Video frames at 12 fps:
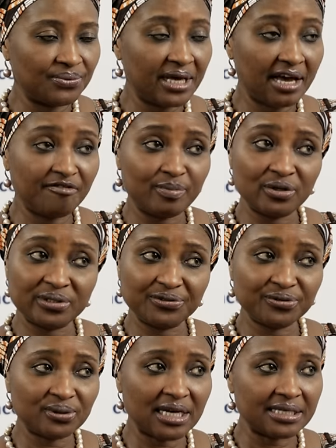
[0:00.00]
we have
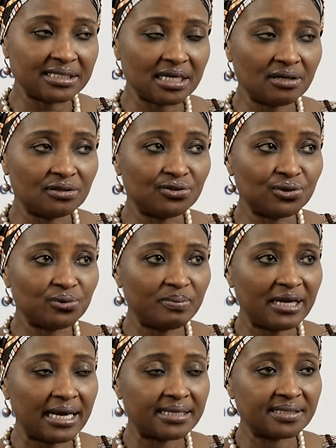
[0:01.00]
beautiful cancer control
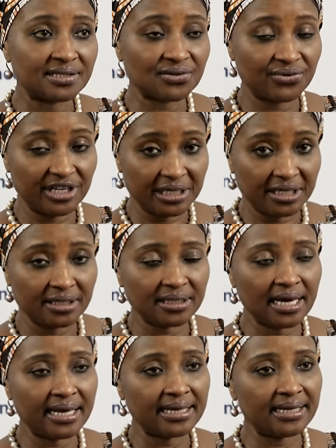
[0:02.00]
plans, screening
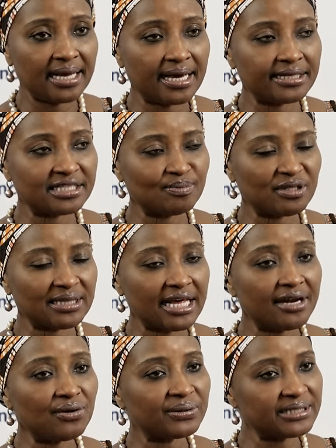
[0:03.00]
guidelines, but
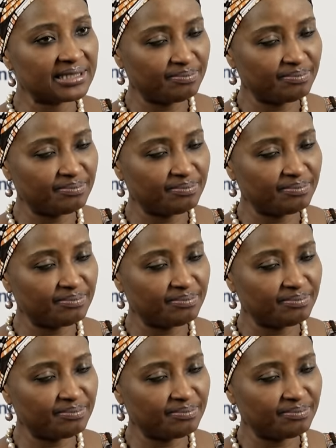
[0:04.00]
they're not